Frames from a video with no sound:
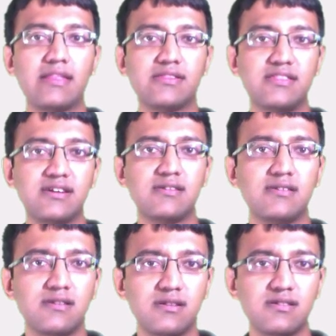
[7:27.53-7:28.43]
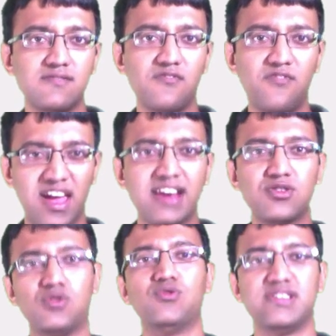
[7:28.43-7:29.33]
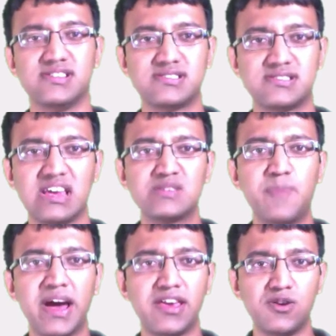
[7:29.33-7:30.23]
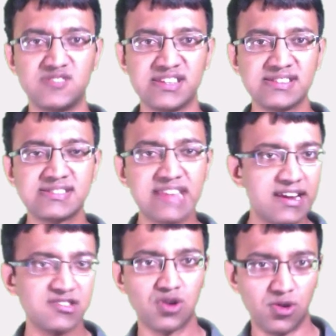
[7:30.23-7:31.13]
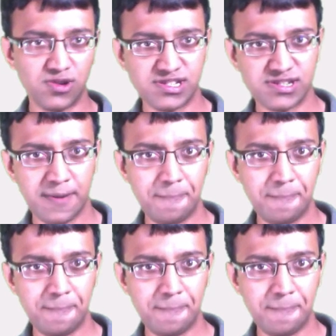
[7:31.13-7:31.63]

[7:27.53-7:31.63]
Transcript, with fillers: The way to do this is by using status codes.